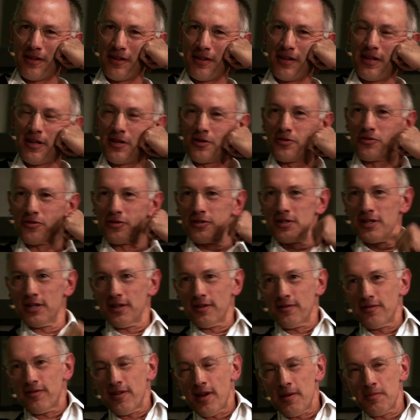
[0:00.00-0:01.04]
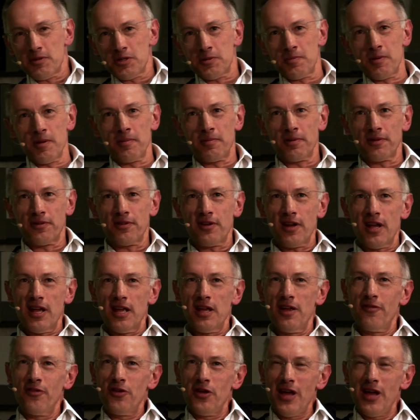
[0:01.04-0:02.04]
interesting, famous people today. If